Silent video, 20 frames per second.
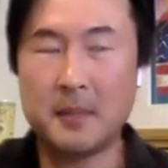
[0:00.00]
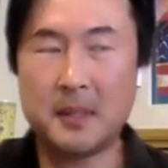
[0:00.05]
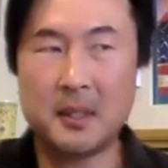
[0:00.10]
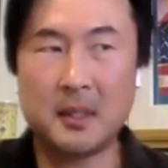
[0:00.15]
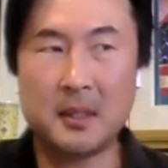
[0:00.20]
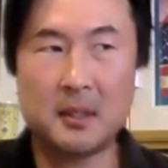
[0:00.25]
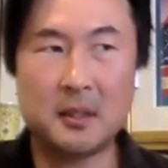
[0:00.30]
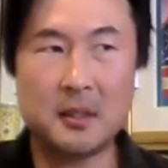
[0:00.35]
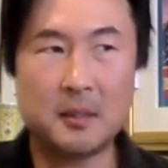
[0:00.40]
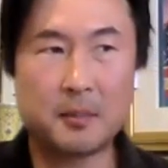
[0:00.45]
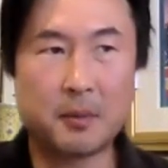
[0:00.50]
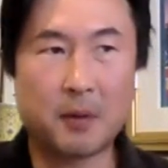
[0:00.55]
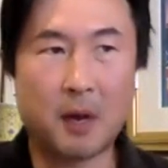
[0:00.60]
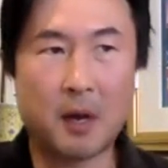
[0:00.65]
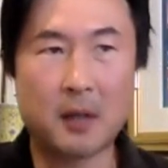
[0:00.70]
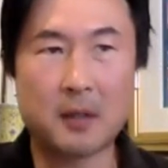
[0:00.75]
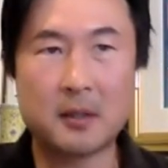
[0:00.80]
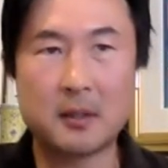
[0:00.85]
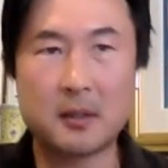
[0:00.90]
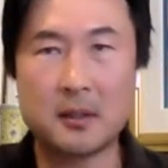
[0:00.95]
BTC
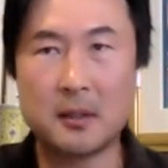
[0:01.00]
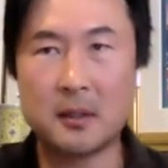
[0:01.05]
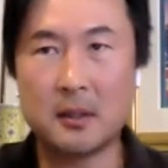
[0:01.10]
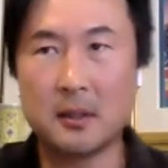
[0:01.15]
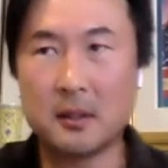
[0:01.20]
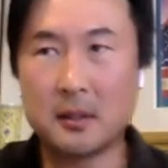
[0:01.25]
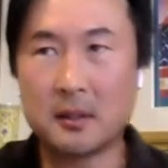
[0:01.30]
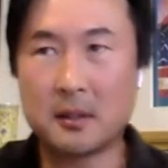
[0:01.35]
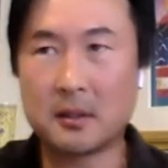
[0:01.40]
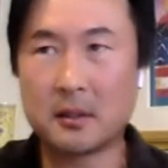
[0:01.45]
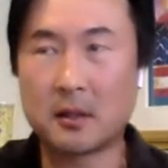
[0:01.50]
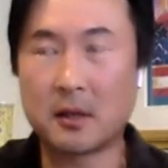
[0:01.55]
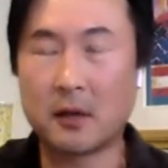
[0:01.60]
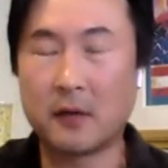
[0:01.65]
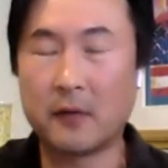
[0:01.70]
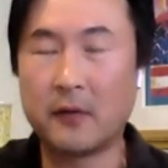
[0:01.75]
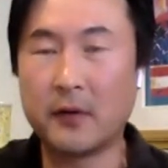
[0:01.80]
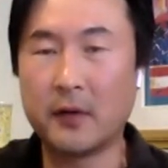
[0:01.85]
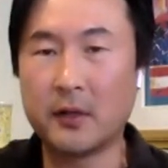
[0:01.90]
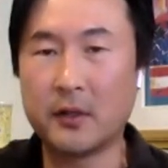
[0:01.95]
Proxy's
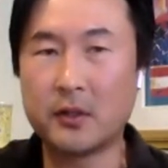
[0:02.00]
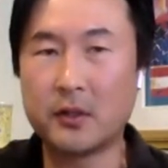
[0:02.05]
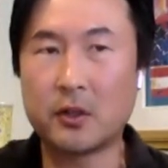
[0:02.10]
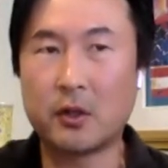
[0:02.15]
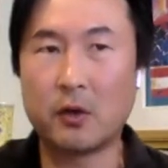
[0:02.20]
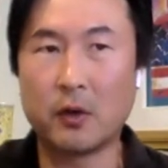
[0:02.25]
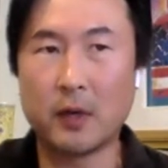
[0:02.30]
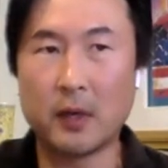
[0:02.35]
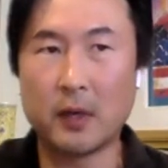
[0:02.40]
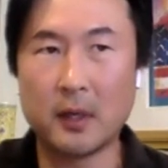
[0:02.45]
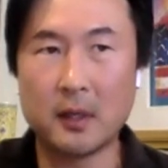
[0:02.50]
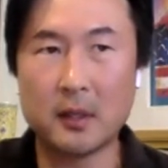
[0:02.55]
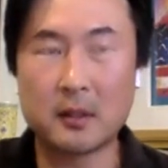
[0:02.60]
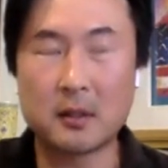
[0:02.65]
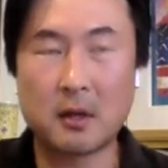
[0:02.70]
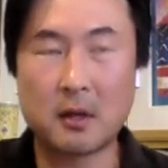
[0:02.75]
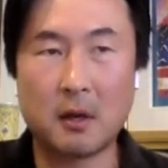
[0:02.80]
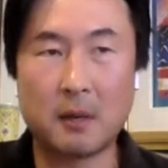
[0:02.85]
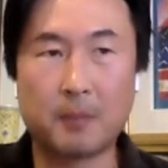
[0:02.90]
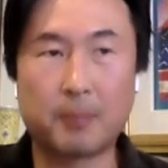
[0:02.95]
governance token is
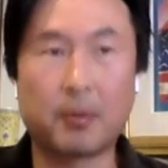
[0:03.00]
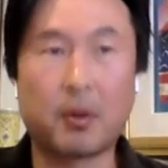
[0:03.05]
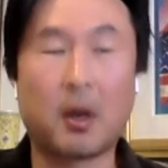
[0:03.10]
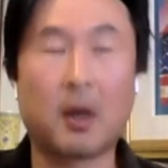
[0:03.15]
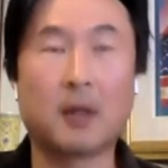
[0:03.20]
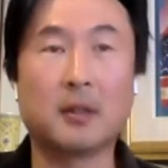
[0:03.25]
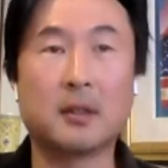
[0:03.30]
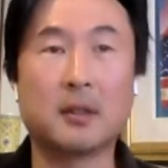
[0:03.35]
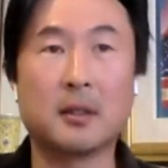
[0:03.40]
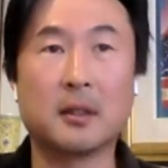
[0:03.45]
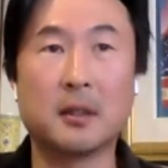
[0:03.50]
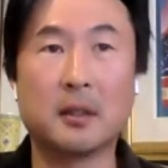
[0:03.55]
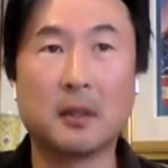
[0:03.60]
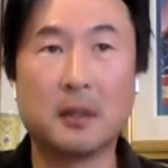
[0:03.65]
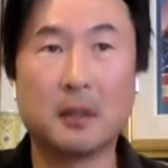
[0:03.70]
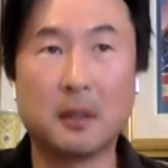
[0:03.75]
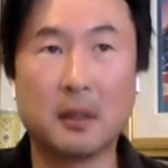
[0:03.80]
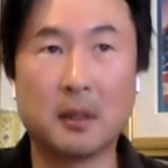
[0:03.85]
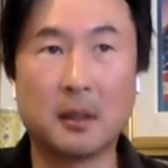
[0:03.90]
called PRXY,